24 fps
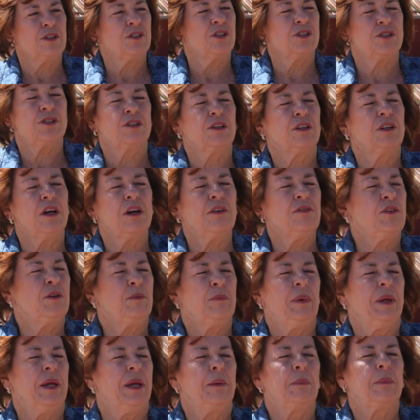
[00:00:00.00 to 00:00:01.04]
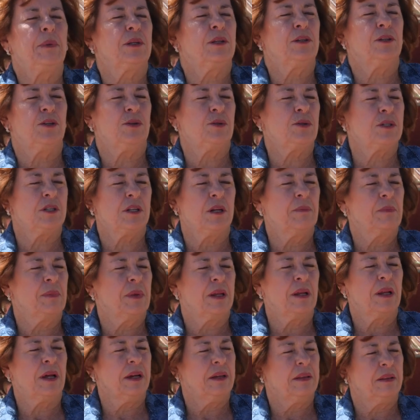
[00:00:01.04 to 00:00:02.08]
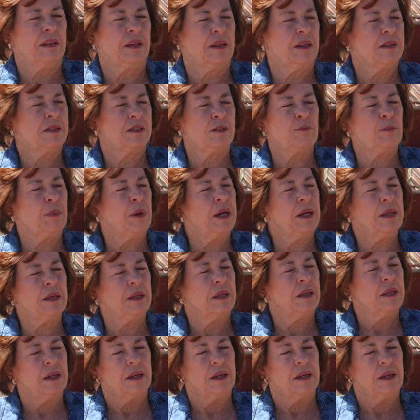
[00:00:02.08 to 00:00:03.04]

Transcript: just love to be able to do something like this, but